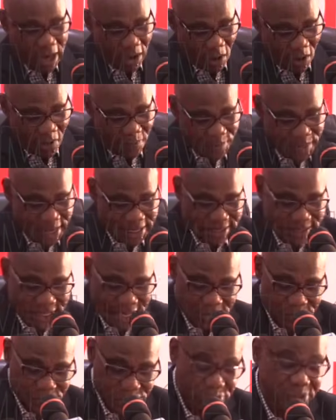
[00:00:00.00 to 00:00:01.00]
government
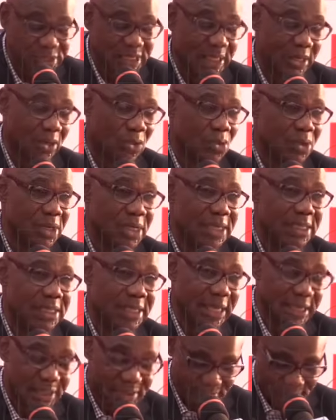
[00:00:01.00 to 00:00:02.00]
councils in Kogi
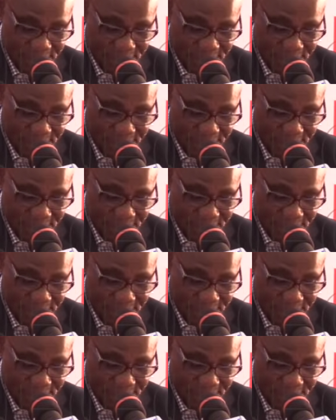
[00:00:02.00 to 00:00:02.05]
State,